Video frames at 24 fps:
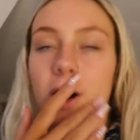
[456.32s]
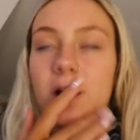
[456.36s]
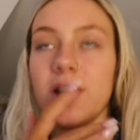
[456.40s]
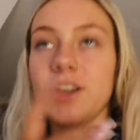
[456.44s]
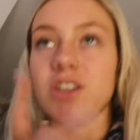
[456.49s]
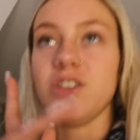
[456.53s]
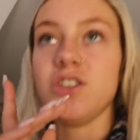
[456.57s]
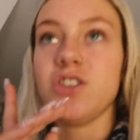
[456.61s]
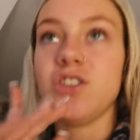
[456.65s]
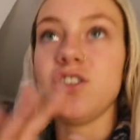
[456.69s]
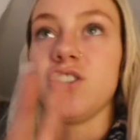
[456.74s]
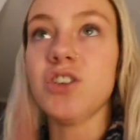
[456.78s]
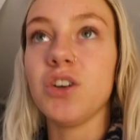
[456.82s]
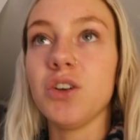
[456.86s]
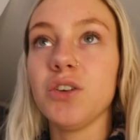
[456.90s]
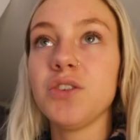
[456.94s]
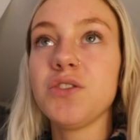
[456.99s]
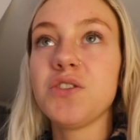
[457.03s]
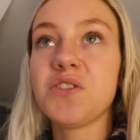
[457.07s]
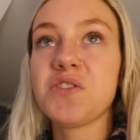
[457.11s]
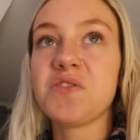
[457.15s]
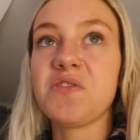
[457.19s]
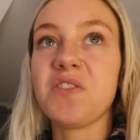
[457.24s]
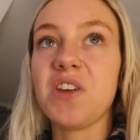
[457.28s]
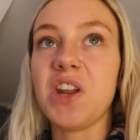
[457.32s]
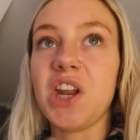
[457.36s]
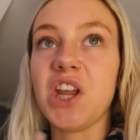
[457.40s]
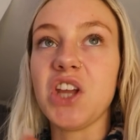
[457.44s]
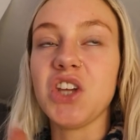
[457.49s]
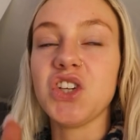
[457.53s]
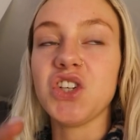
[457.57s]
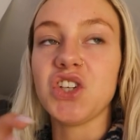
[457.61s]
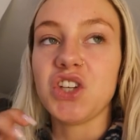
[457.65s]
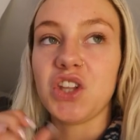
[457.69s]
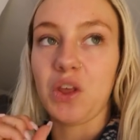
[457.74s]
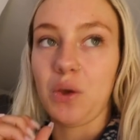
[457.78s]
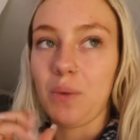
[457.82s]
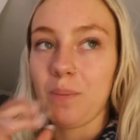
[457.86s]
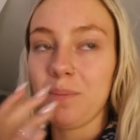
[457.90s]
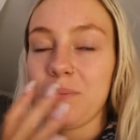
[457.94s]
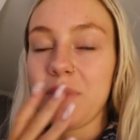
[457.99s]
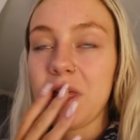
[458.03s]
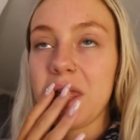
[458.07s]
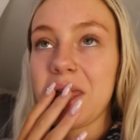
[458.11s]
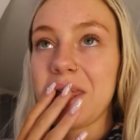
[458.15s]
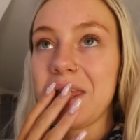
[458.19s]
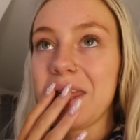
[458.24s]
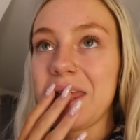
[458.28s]
I just finished
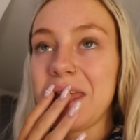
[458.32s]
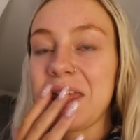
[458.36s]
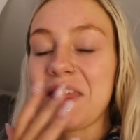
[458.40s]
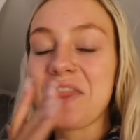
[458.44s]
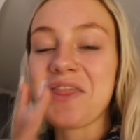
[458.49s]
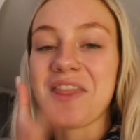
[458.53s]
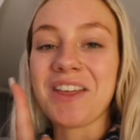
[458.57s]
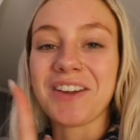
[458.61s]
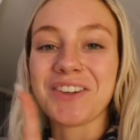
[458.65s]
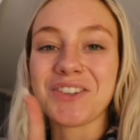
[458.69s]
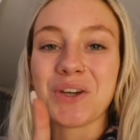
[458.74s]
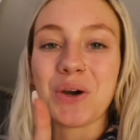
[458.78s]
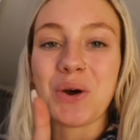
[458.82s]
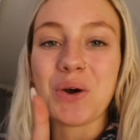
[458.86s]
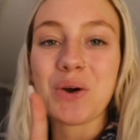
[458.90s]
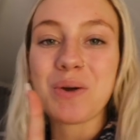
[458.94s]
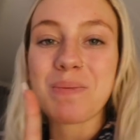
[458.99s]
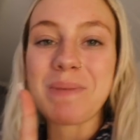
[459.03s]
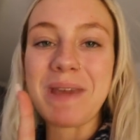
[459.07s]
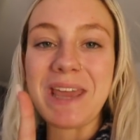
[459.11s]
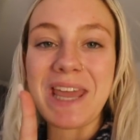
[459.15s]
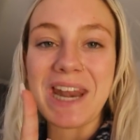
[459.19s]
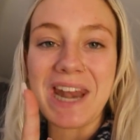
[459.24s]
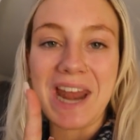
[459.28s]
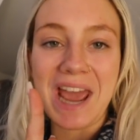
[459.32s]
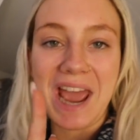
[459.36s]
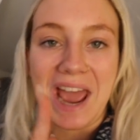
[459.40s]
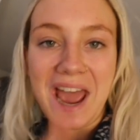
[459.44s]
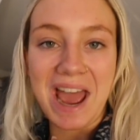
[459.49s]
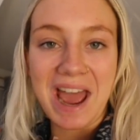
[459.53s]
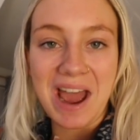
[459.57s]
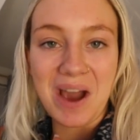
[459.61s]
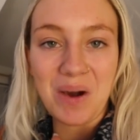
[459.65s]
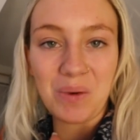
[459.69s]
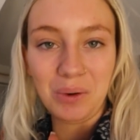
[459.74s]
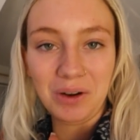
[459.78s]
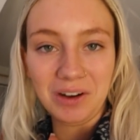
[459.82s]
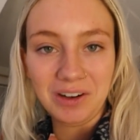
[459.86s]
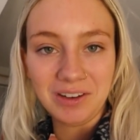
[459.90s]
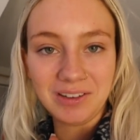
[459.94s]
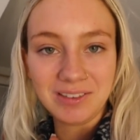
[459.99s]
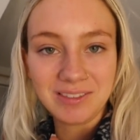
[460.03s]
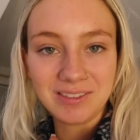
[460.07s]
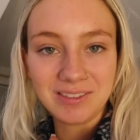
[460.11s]
them. That took me an hour,